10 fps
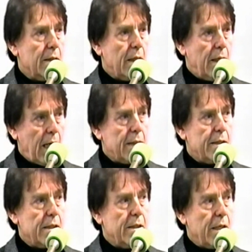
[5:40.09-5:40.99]
the
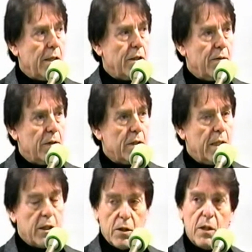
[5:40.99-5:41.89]
Nazization of this
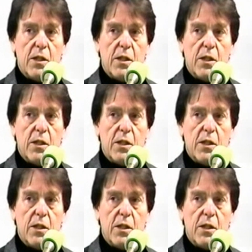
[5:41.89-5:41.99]
nation.